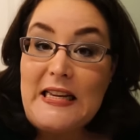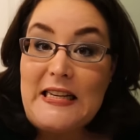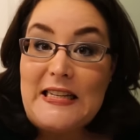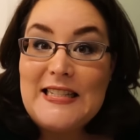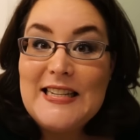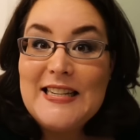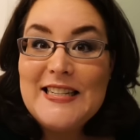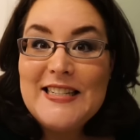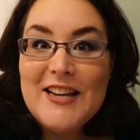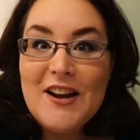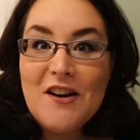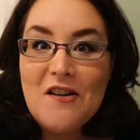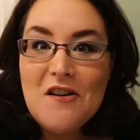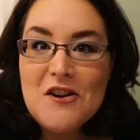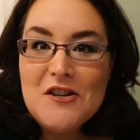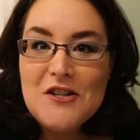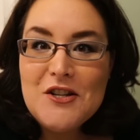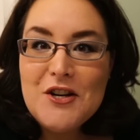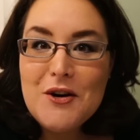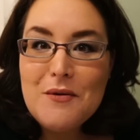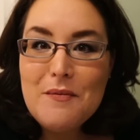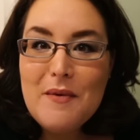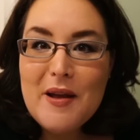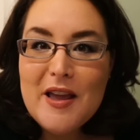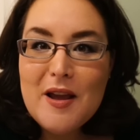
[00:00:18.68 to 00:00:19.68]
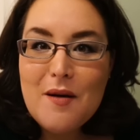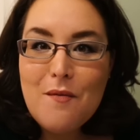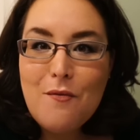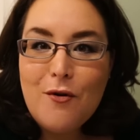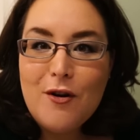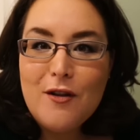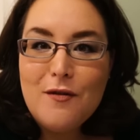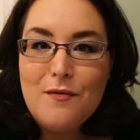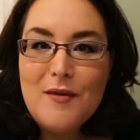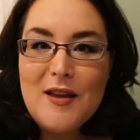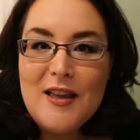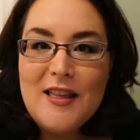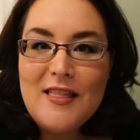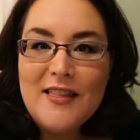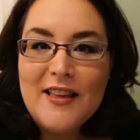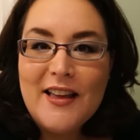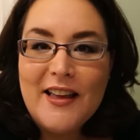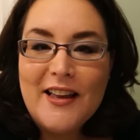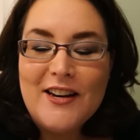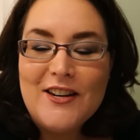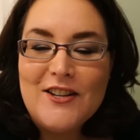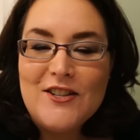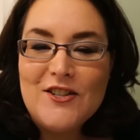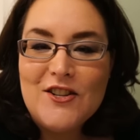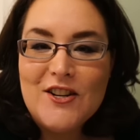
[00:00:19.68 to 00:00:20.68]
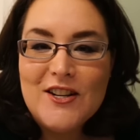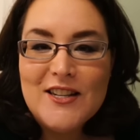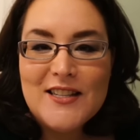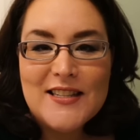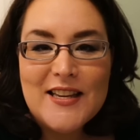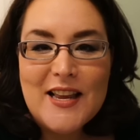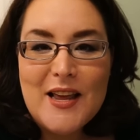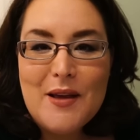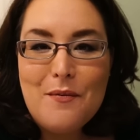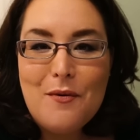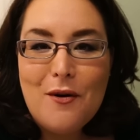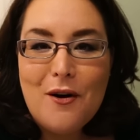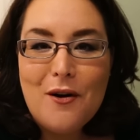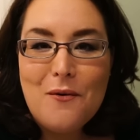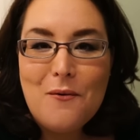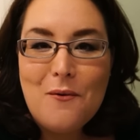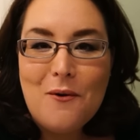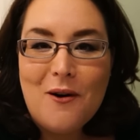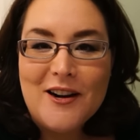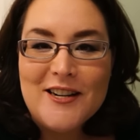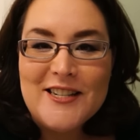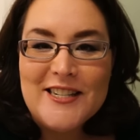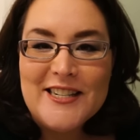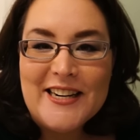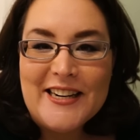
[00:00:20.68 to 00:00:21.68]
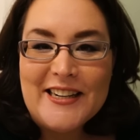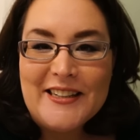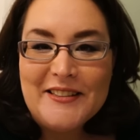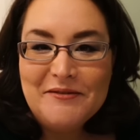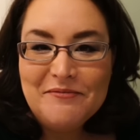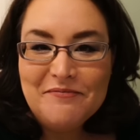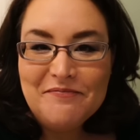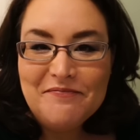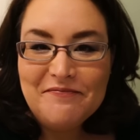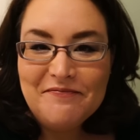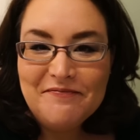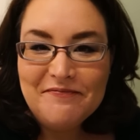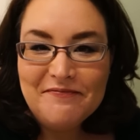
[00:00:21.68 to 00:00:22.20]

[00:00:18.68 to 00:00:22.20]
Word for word: sit down and do your makeup with me, then just keep on watching.